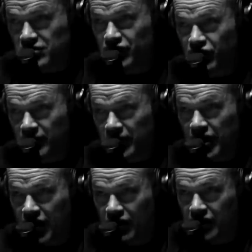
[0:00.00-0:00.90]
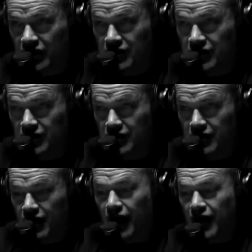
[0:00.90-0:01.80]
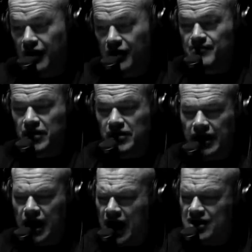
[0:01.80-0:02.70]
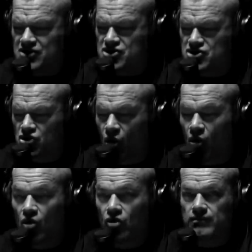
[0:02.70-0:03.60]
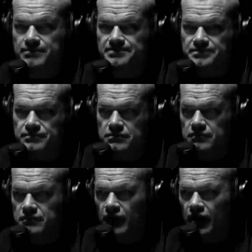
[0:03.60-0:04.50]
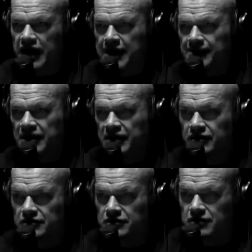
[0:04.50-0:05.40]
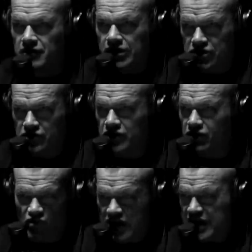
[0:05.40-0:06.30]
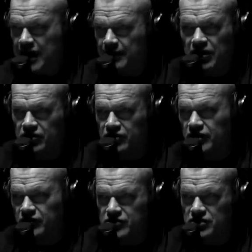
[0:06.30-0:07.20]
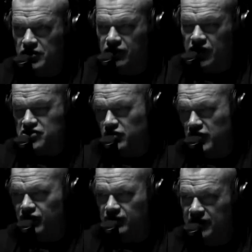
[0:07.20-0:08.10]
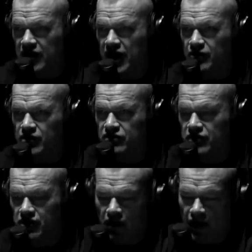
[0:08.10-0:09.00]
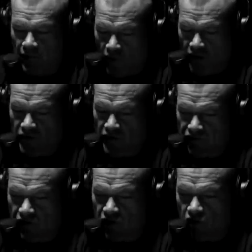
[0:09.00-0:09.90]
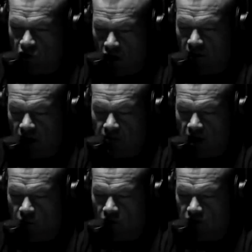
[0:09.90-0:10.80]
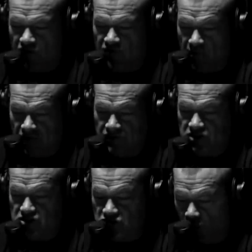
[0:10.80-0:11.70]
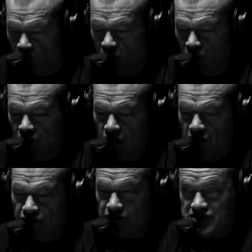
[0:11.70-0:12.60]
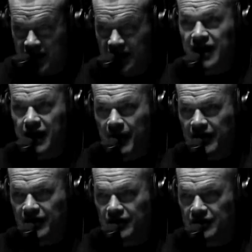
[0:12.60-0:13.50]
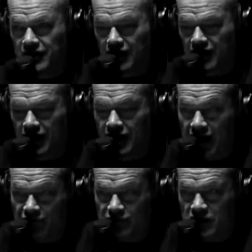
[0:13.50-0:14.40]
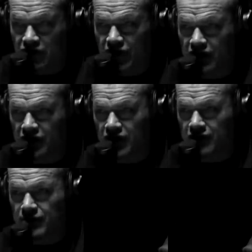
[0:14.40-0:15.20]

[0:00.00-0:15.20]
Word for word: a little familiarity. Yeah. And like I stole naming a unit, renaming a unit when you took it over. I stole that from David Hackworth. Yeah. I wonder if Crom, I wonder if Monty stole this nickname idea and kind mm-hmm. of gave himself that nickname.